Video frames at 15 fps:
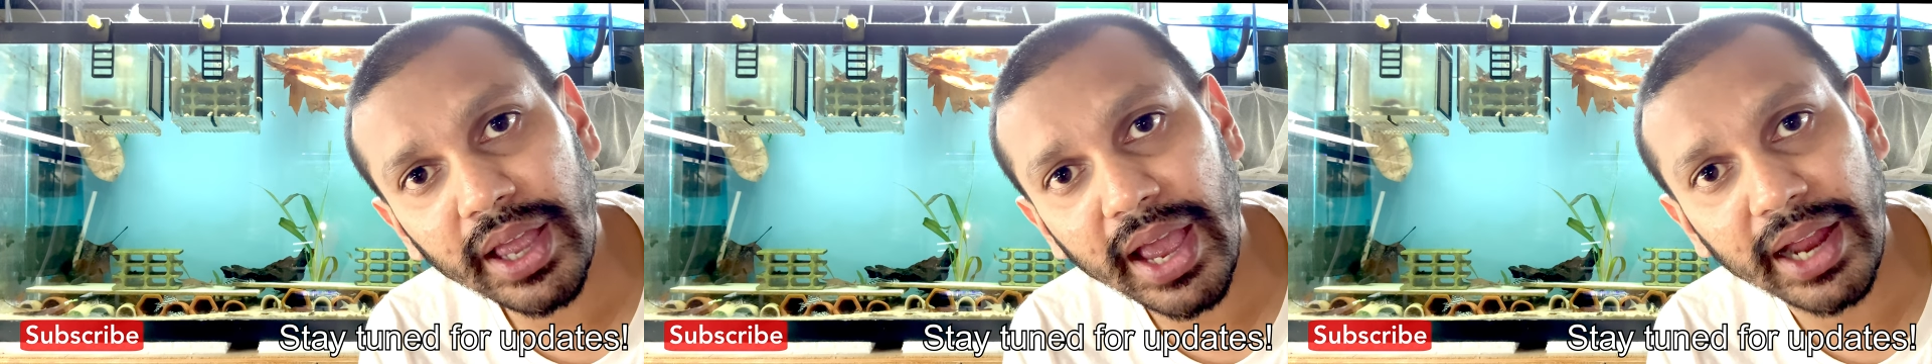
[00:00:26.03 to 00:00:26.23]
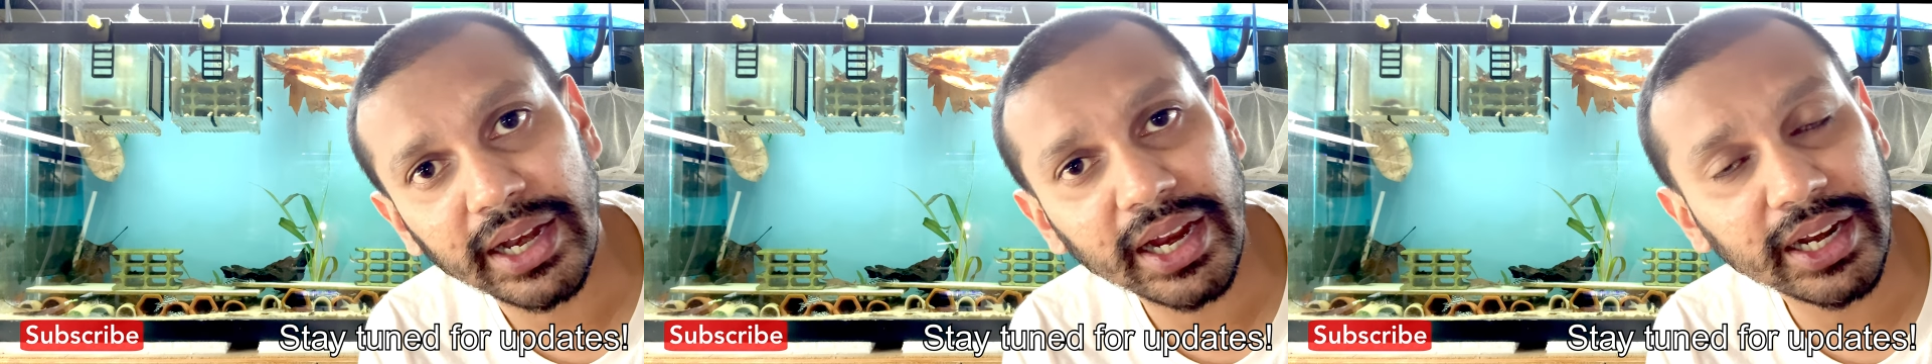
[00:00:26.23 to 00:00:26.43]

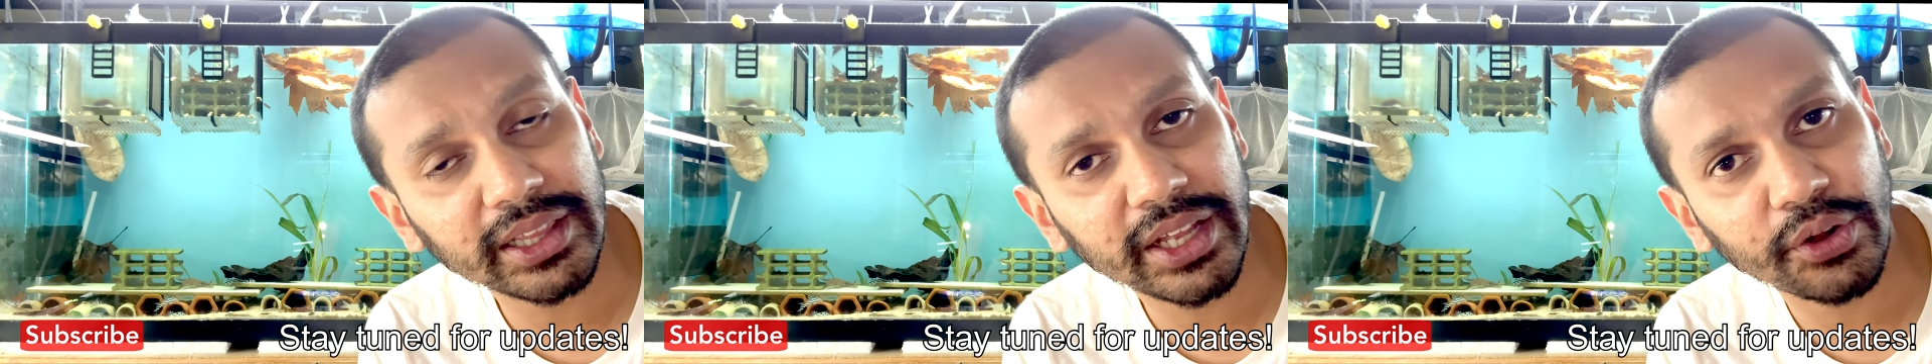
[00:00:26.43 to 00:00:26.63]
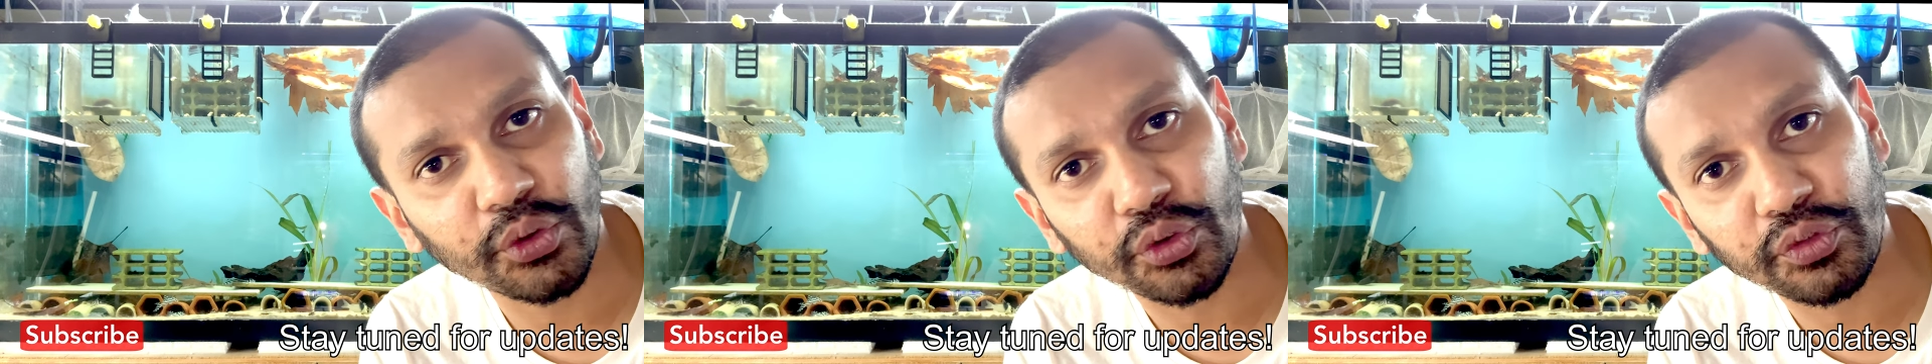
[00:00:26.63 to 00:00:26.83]
and hitting
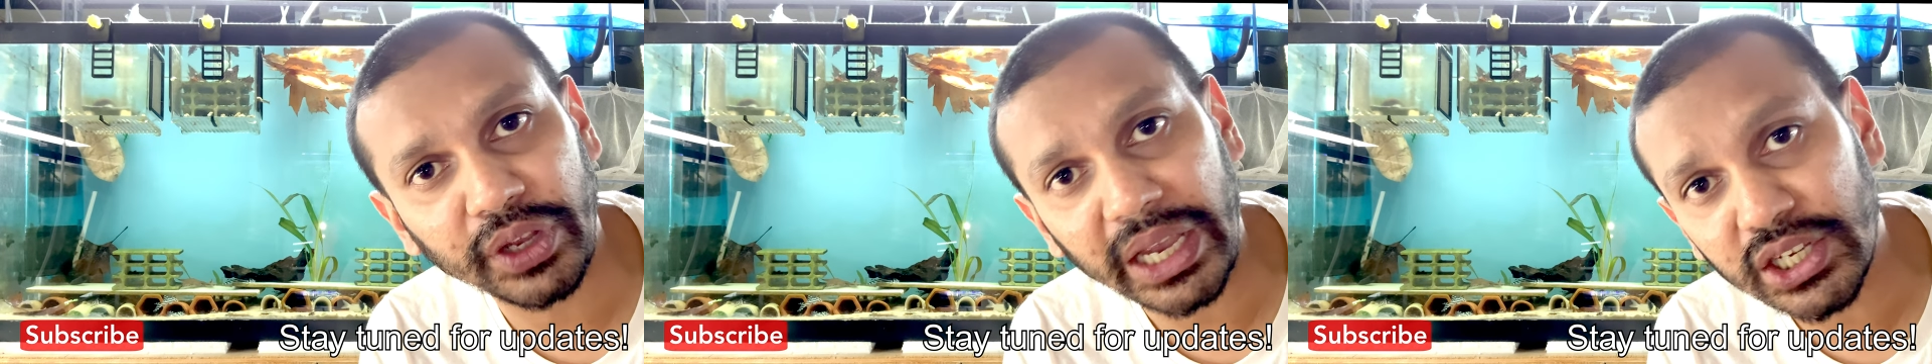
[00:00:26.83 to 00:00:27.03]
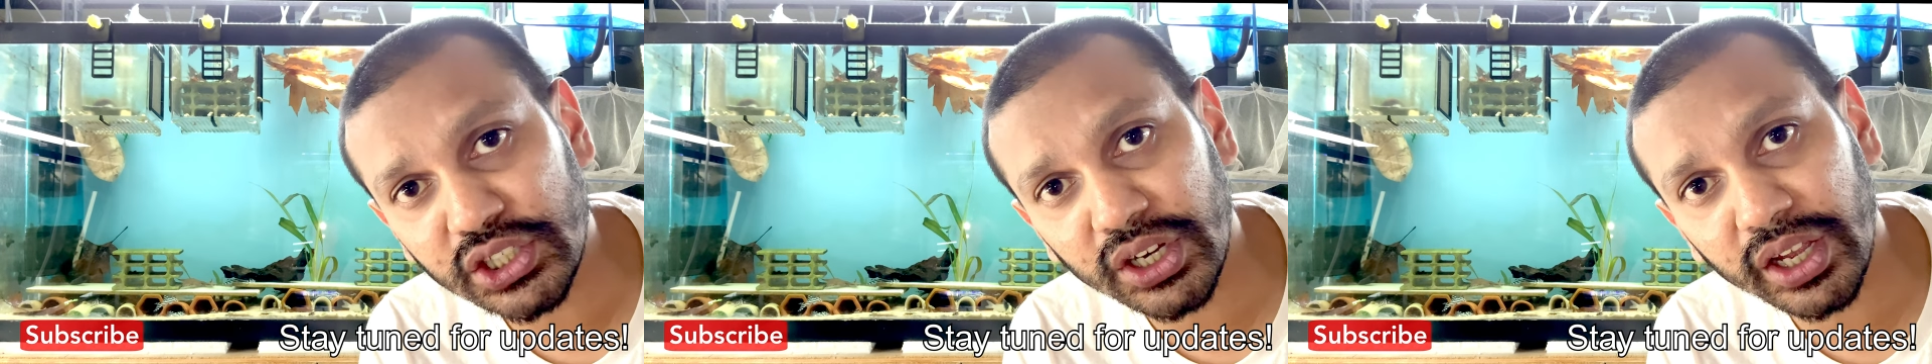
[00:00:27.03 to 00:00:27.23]
that
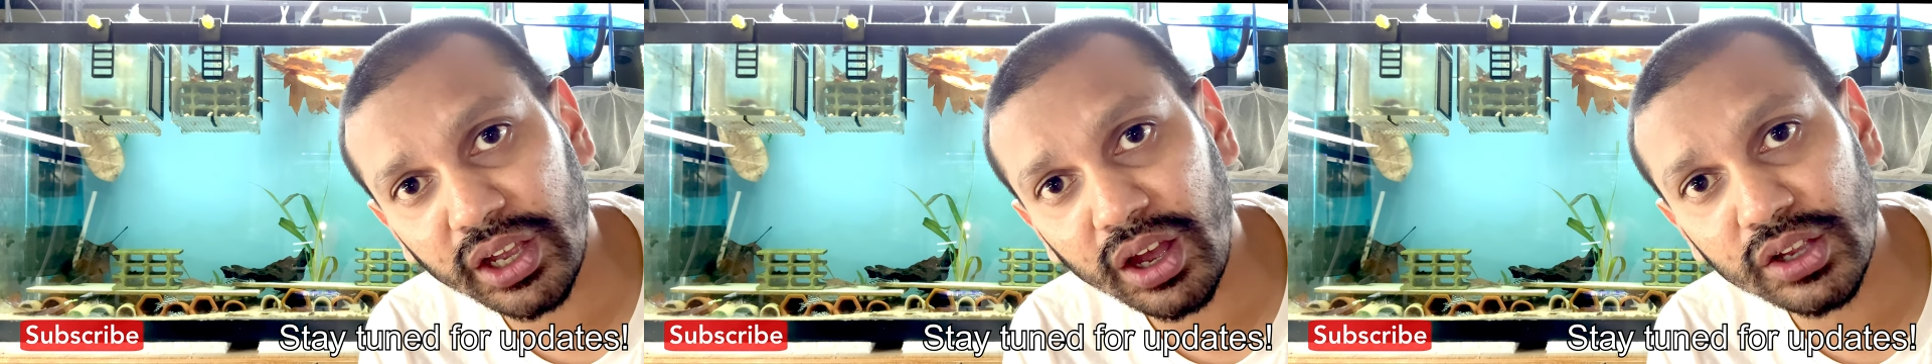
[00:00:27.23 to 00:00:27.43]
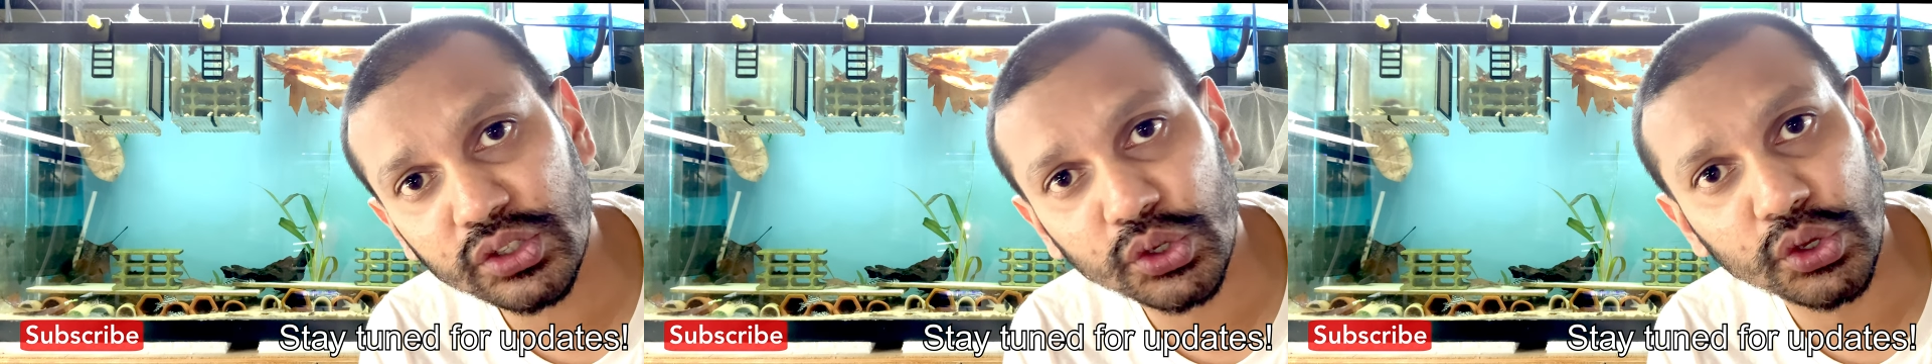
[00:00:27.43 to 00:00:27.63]
notification
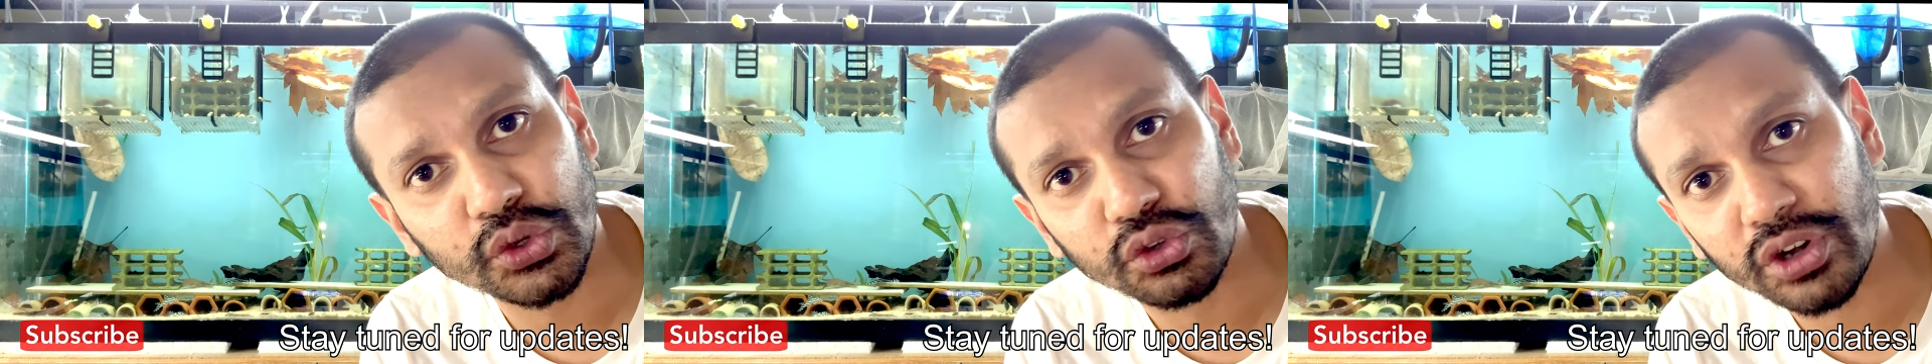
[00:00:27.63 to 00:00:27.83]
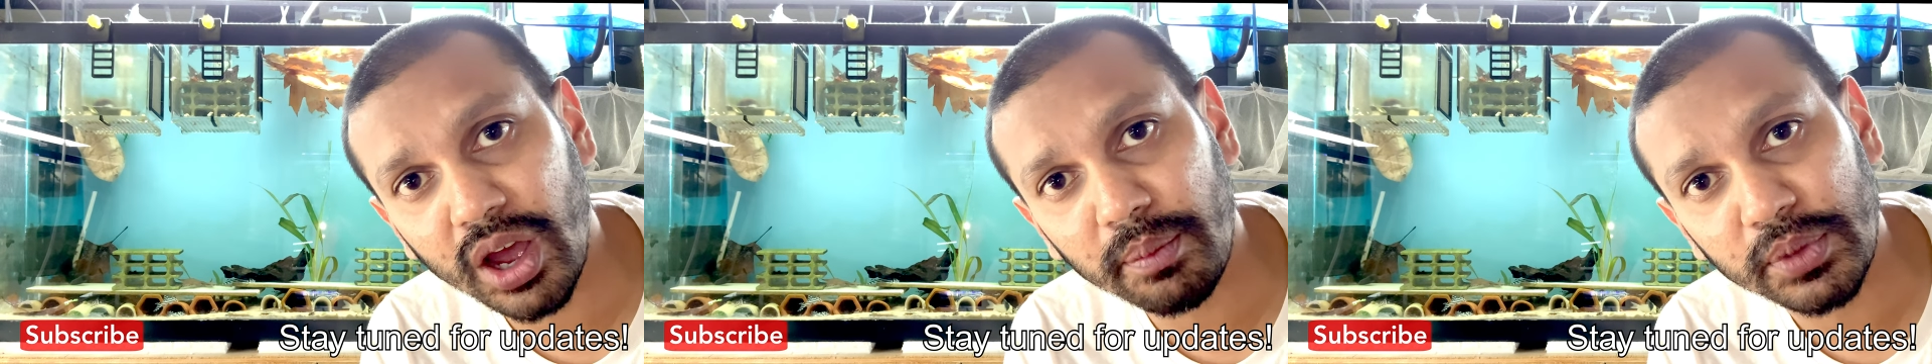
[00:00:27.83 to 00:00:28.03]
icon so you
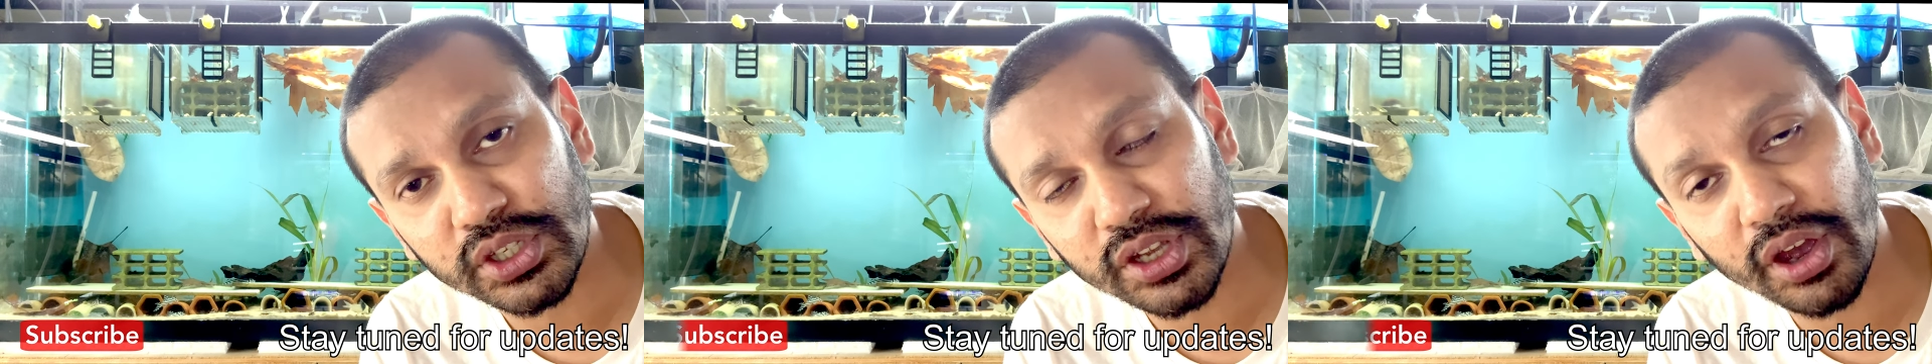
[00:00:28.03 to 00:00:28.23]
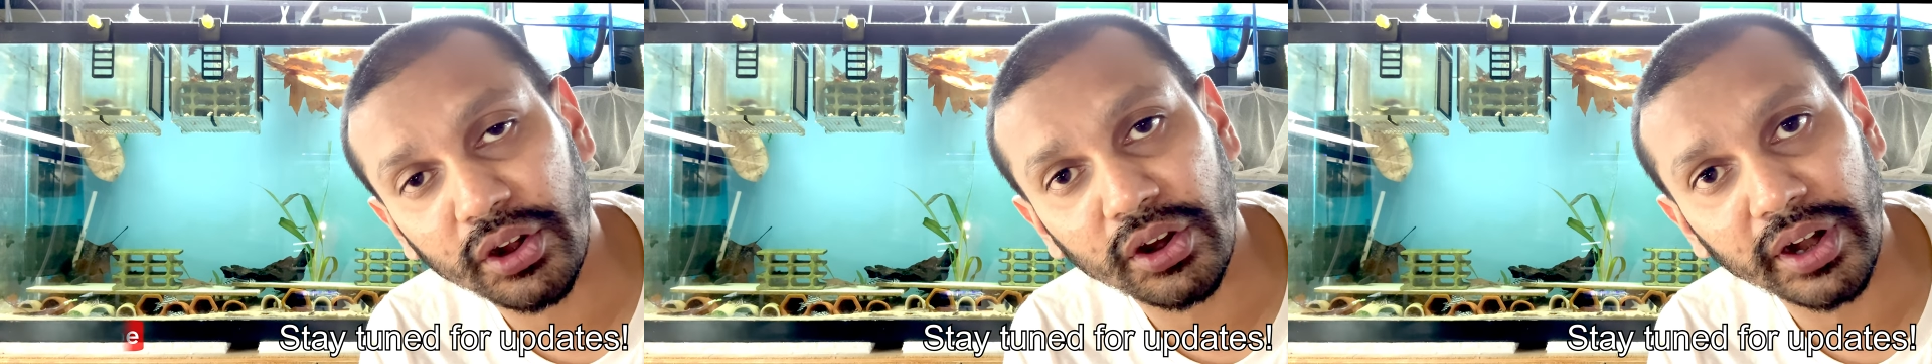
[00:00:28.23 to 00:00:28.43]
do not miss
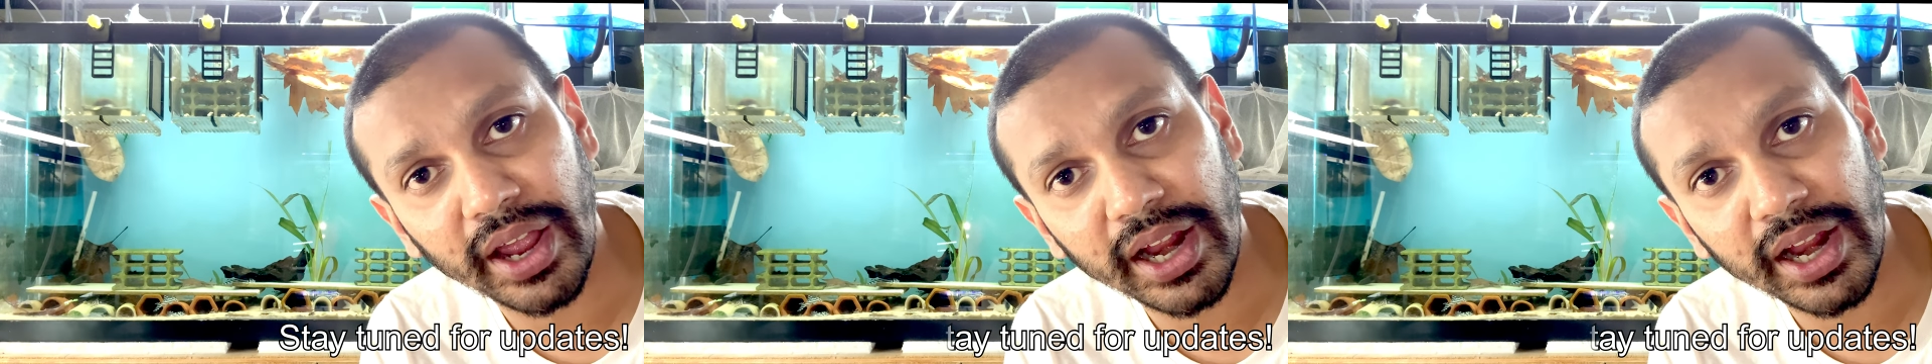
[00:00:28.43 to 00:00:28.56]
out on